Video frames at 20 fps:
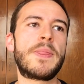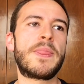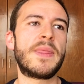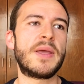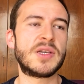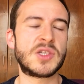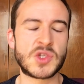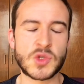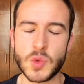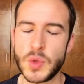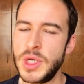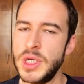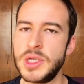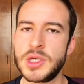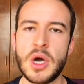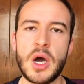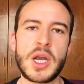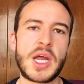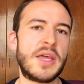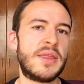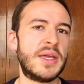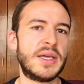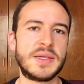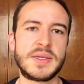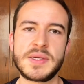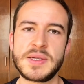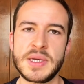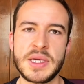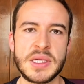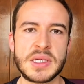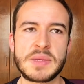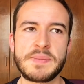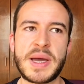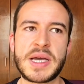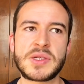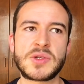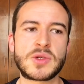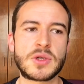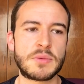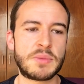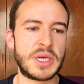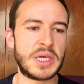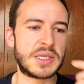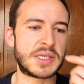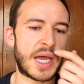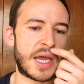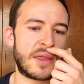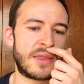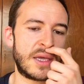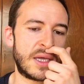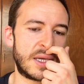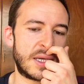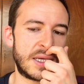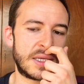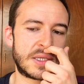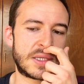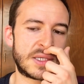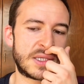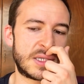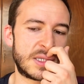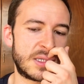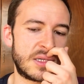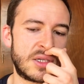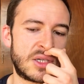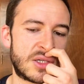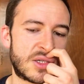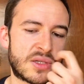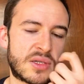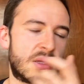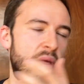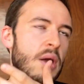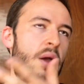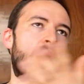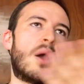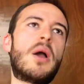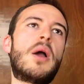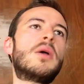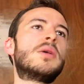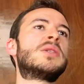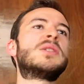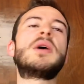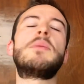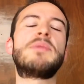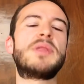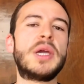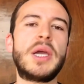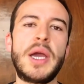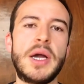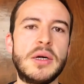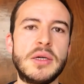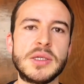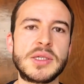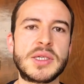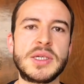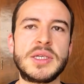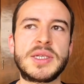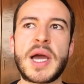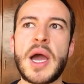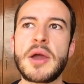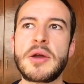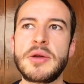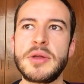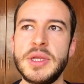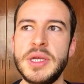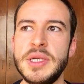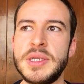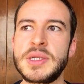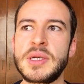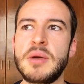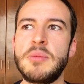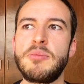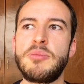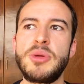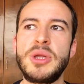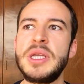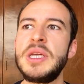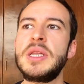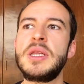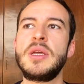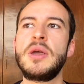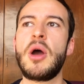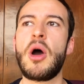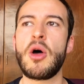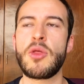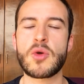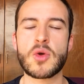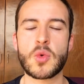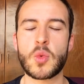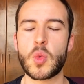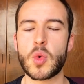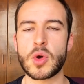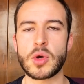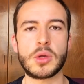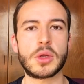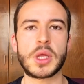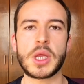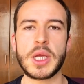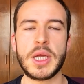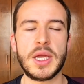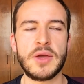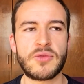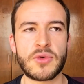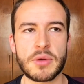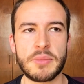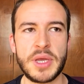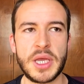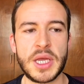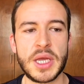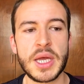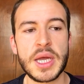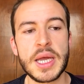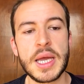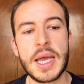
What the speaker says: Sweeney Todd. I think is his masterpiece. I think it's just something else entirely. It's completely otherworldly for me.